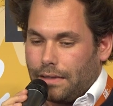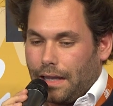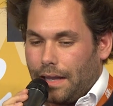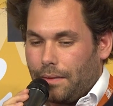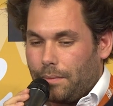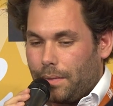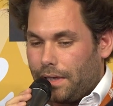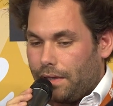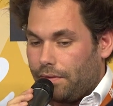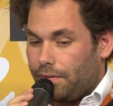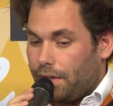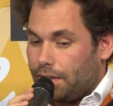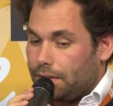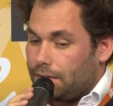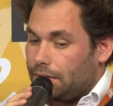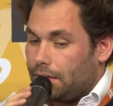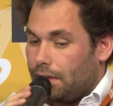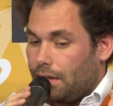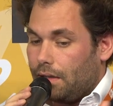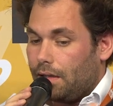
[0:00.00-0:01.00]
I believe
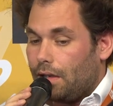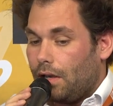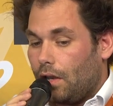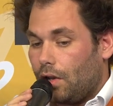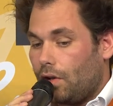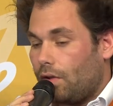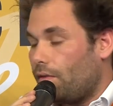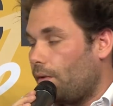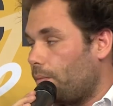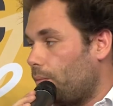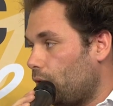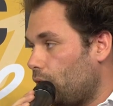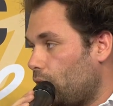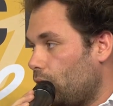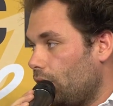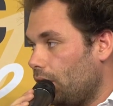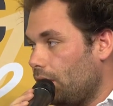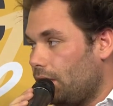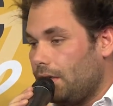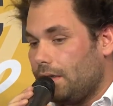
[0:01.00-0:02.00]
there's a lot of
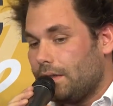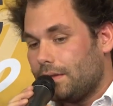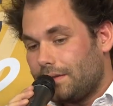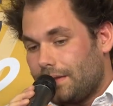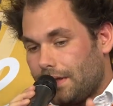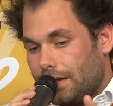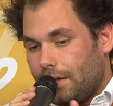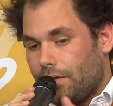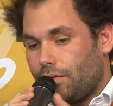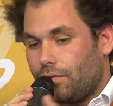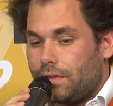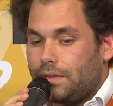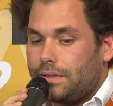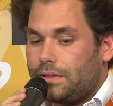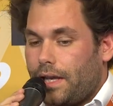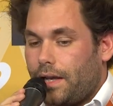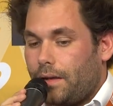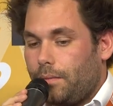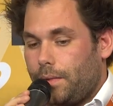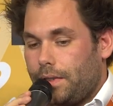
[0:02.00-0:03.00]
opportunities in different
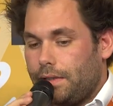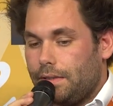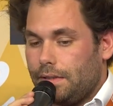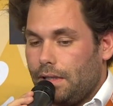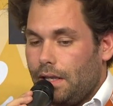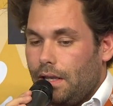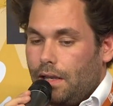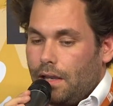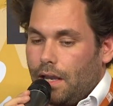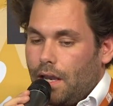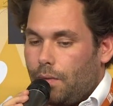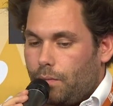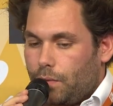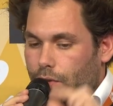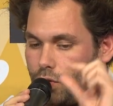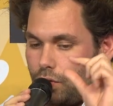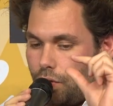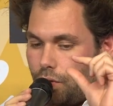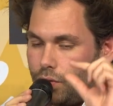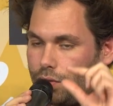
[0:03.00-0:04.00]
segments, and we
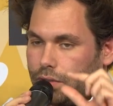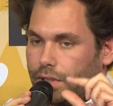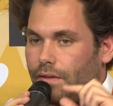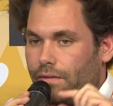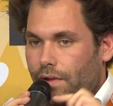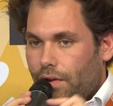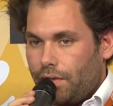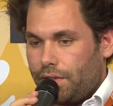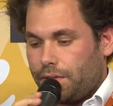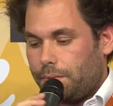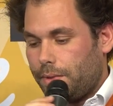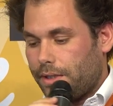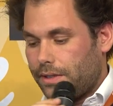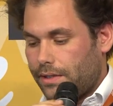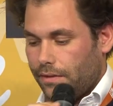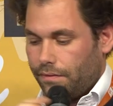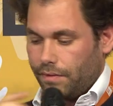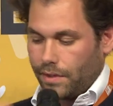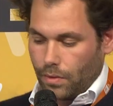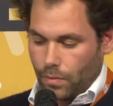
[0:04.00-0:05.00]
chose a very
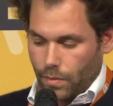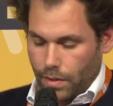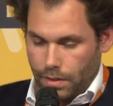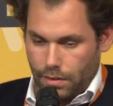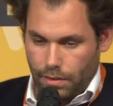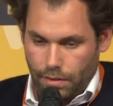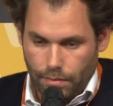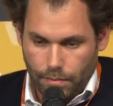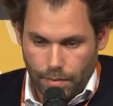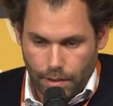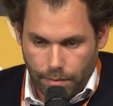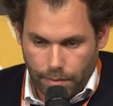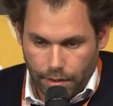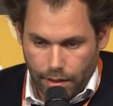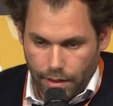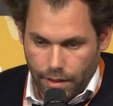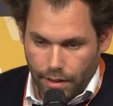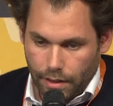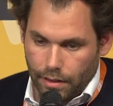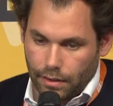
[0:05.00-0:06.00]
specific one. Maybe
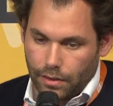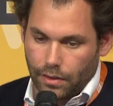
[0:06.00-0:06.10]
I'm